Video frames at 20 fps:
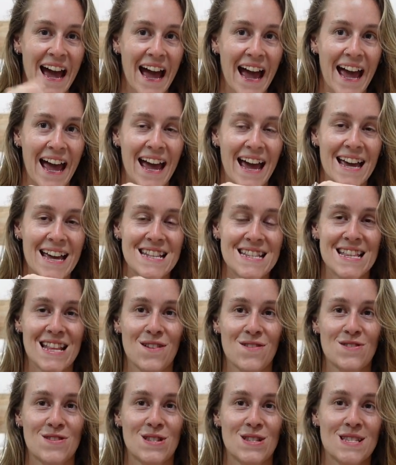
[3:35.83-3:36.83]
And
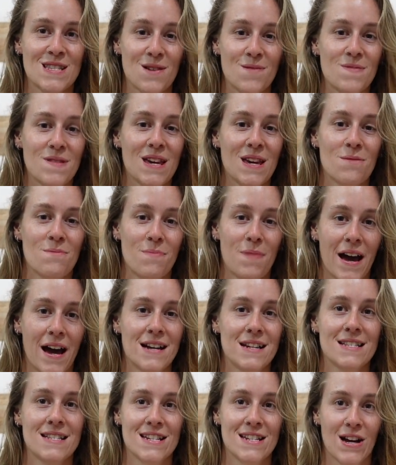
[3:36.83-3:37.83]
there was just something
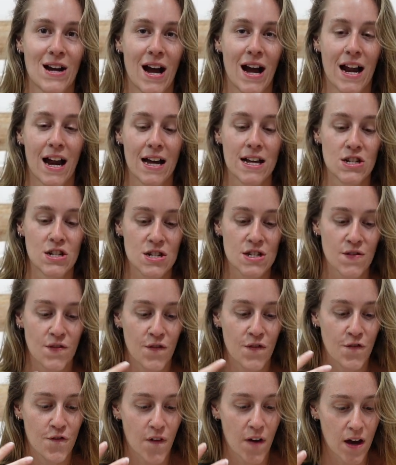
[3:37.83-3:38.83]
about tonight. I just
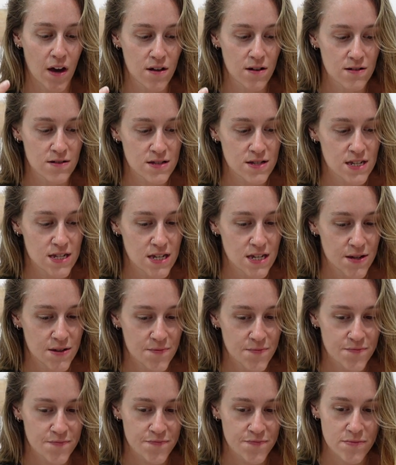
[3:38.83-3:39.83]
felt
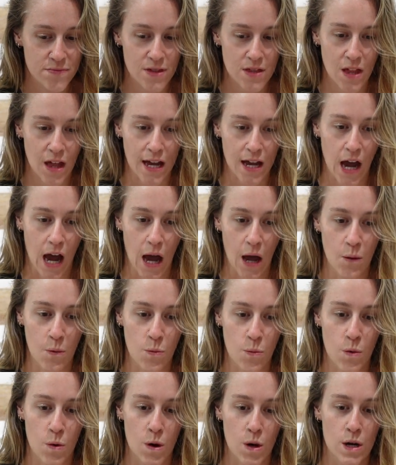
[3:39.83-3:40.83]
like I
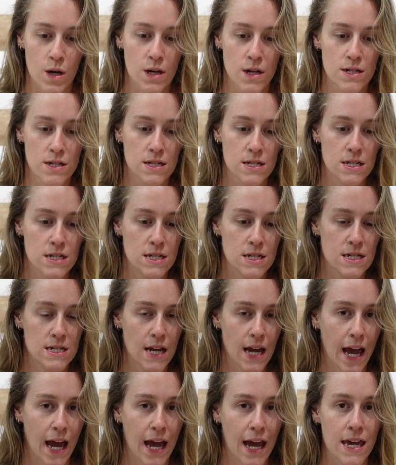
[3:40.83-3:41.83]
was
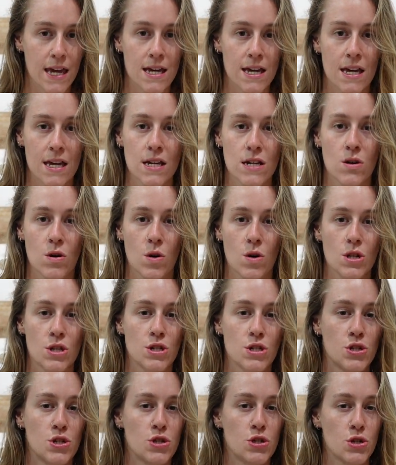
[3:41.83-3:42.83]
taken on
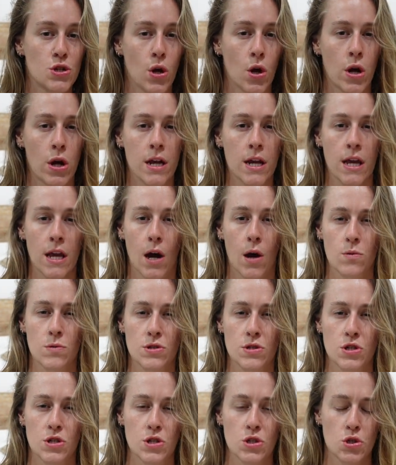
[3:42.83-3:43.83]
a journey. I
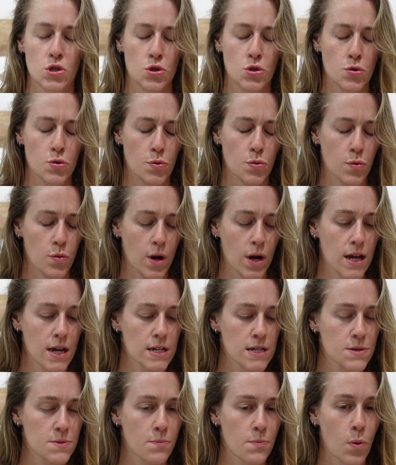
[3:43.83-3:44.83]
was just
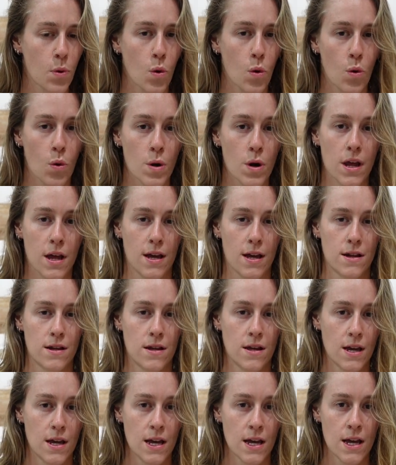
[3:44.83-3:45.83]
transported
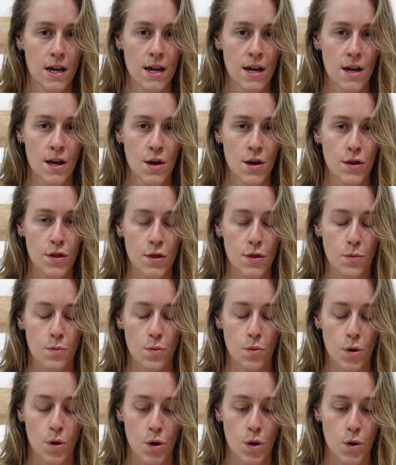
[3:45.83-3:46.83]

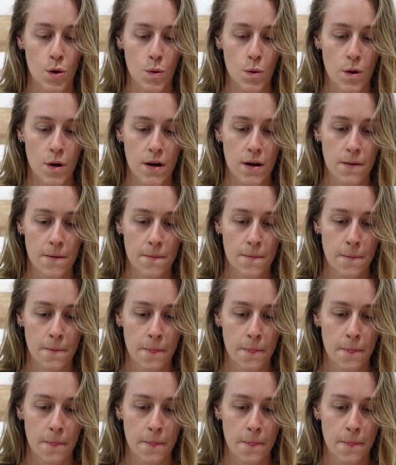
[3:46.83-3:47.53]
through